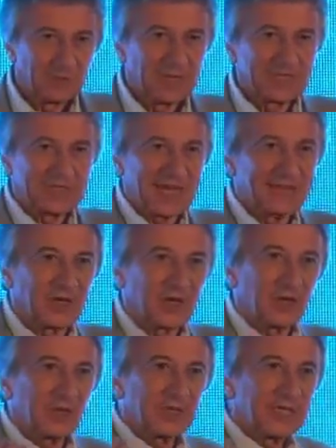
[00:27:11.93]
Because again, the
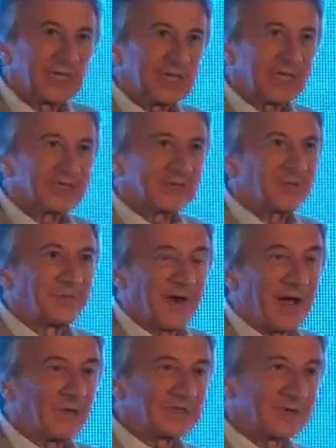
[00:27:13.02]
cookie is a
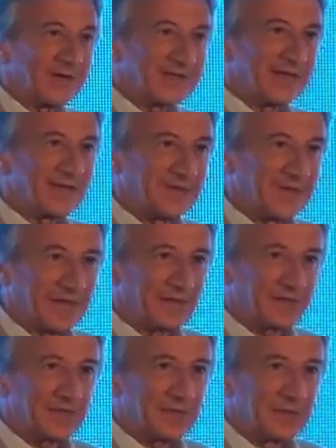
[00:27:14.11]
browser
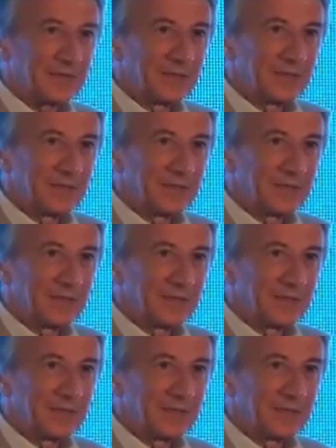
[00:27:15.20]
identification,